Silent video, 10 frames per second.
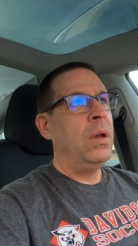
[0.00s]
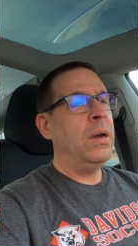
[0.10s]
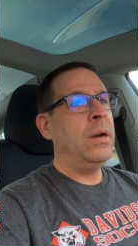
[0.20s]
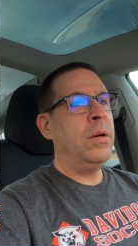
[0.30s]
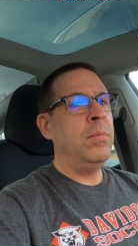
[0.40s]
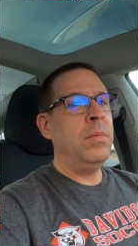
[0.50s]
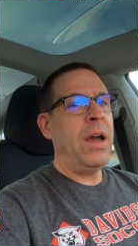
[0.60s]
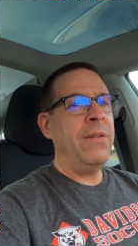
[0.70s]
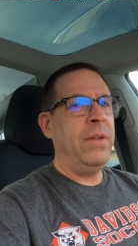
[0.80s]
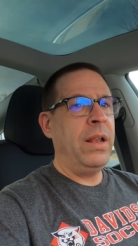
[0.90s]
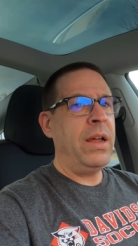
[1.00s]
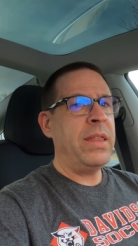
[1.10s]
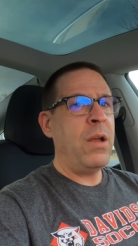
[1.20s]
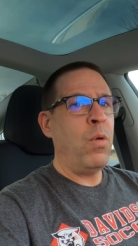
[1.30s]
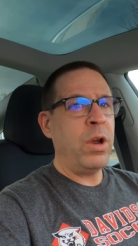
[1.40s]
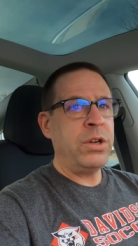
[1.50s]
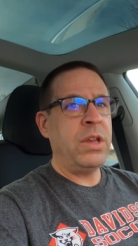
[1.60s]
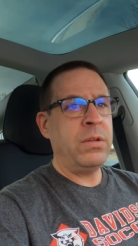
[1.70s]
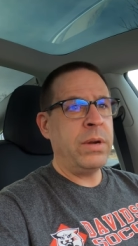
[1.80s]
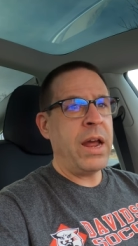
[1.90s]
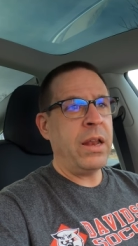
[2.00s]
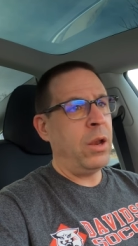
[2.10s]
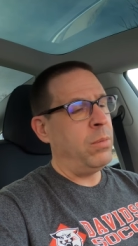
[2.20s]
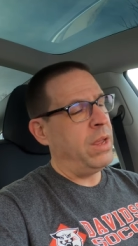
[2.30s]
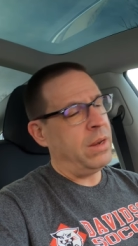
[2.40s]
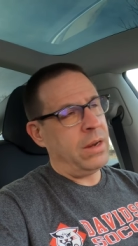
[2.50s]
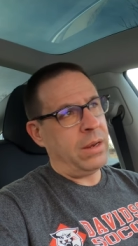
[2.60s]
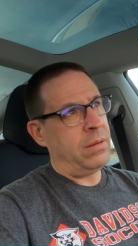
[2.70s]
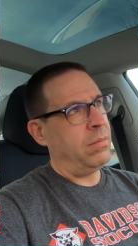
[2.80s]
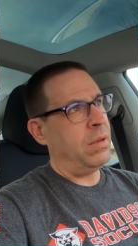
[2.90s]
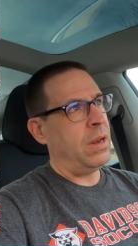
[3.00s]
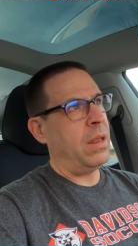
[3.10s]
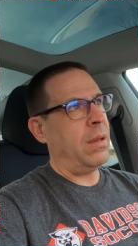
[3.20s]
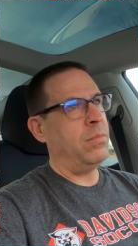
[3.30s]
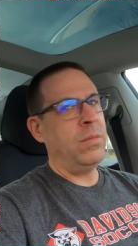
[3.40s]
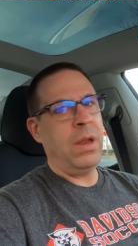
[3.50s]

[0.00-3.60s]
Um, I feel like they rushed this one out a little bit, and I'm,